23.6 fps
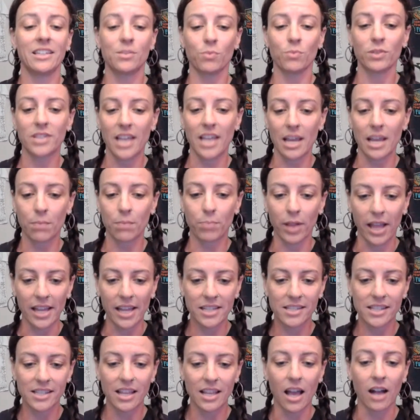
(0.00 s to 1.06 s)
This will take
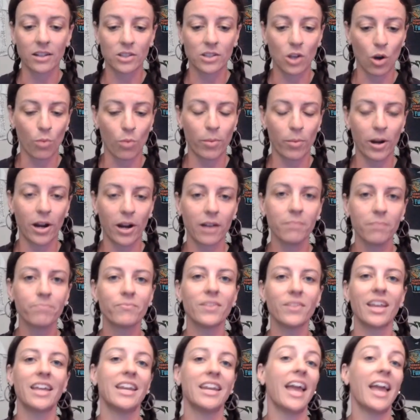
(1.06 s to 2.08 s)
place October